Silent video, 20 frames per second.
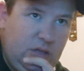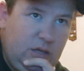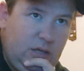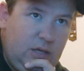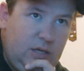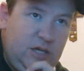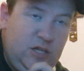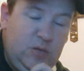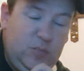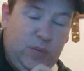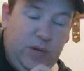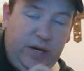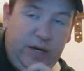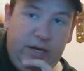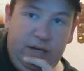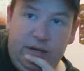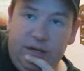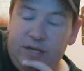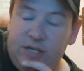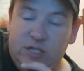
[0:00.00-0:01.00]
He's
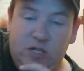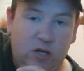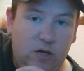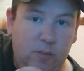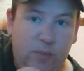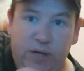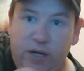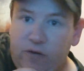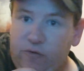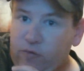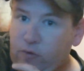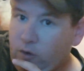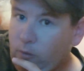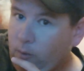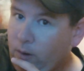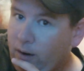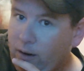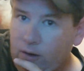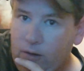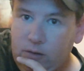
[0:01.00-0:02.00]
going to be in for a
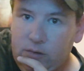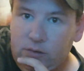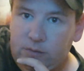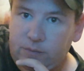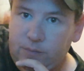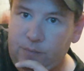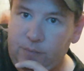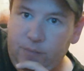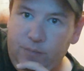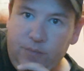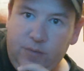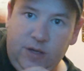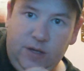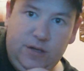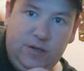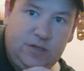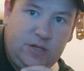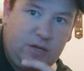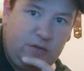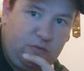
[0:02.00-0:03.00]
while.
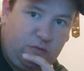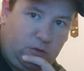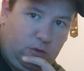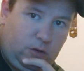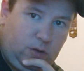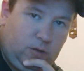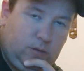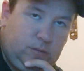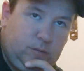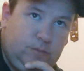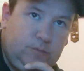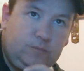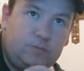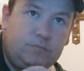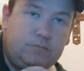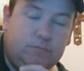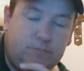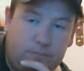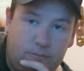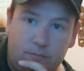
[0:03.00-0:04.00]
He's in for
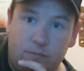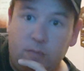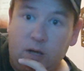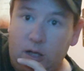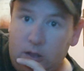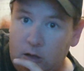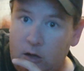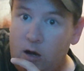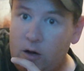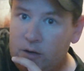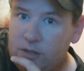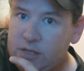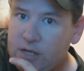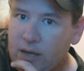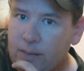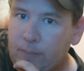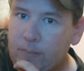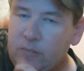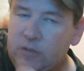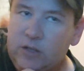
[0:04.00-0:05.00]
a long
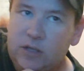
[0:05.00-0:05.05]
time.